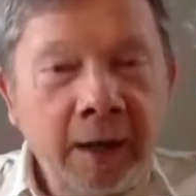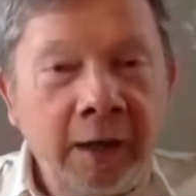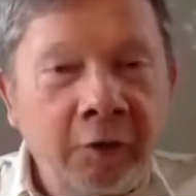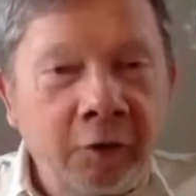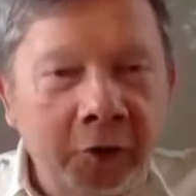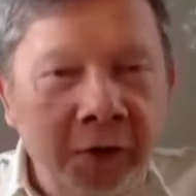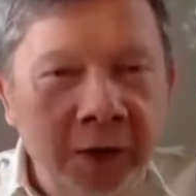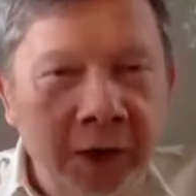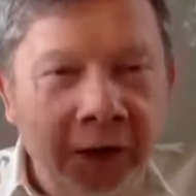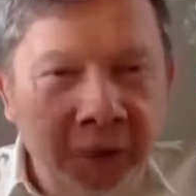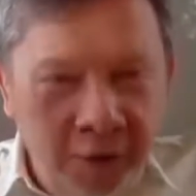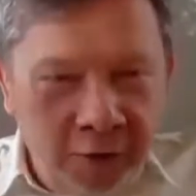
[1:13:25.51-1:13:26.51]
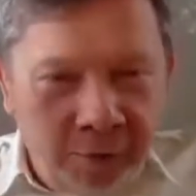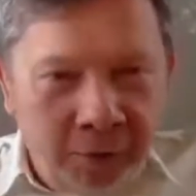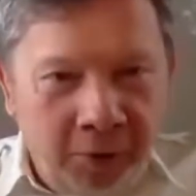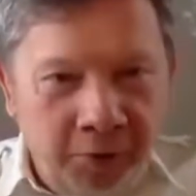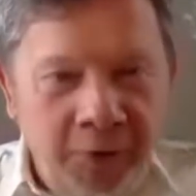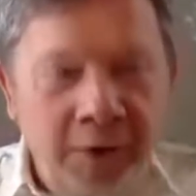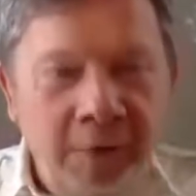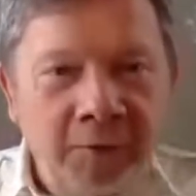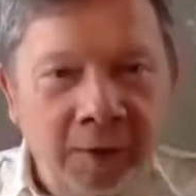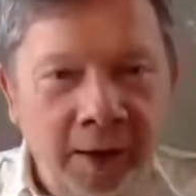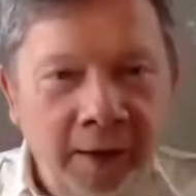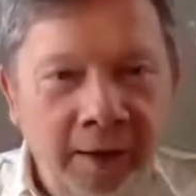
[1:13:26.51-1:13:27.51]
It's contagious in a positive
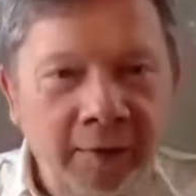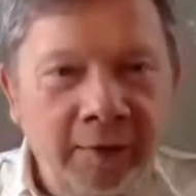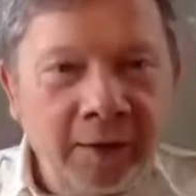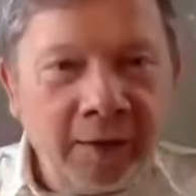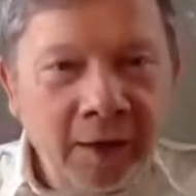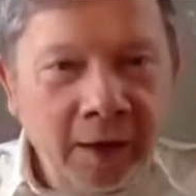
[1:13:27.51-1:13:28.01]
sense.